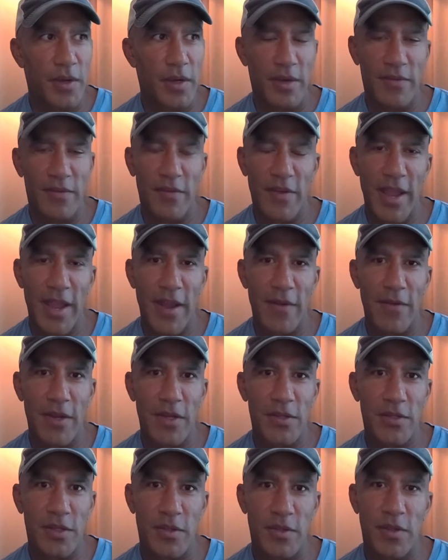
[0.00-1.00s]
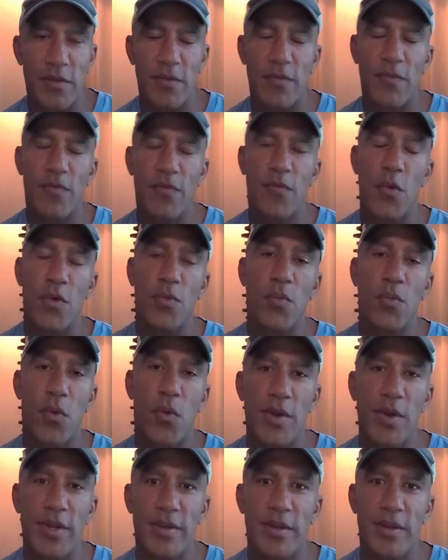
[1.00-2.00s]
of areas in the fourth
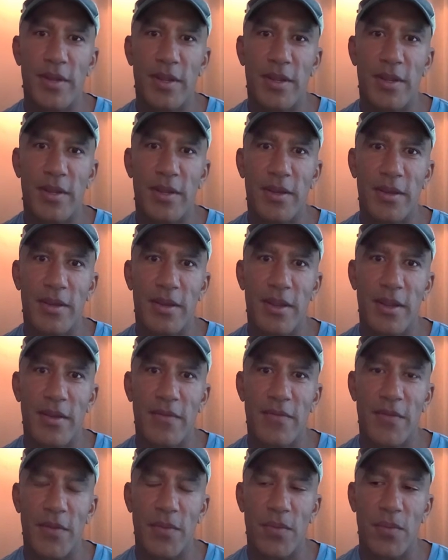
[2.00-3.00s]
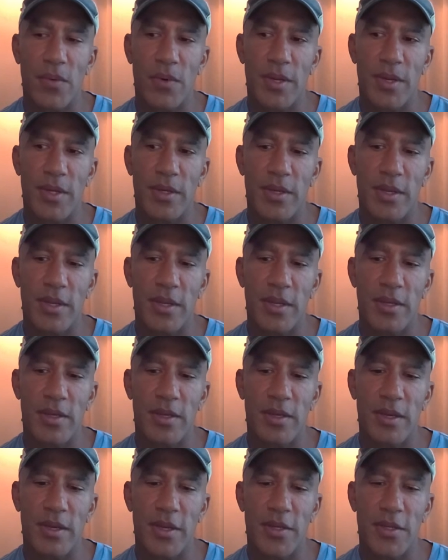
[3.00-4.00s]
ward and in, in, in, fifth ward in,
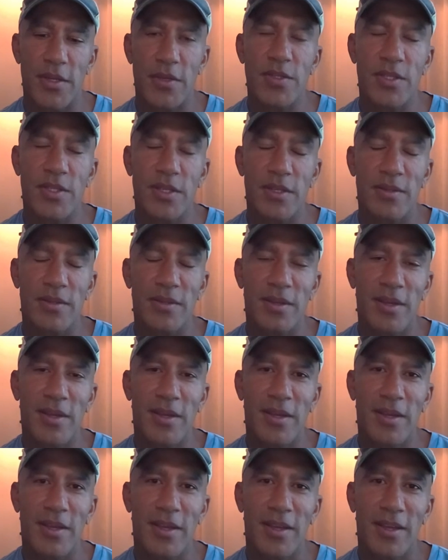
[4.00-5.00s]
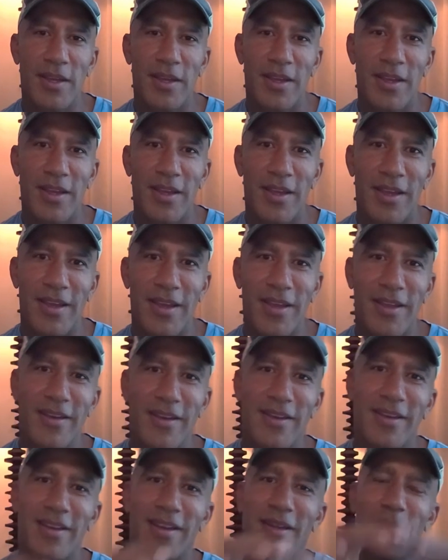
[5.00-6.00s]
in, in, Houston,
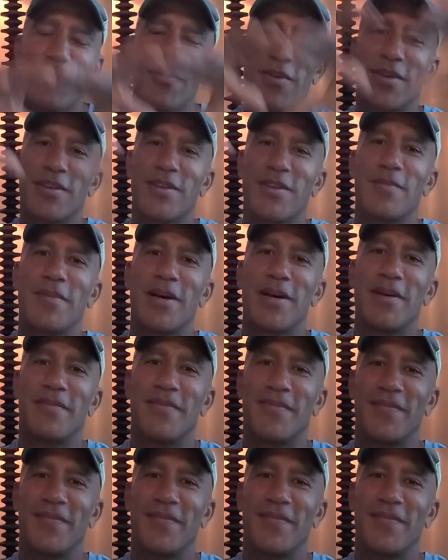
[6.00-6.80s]
and I printed them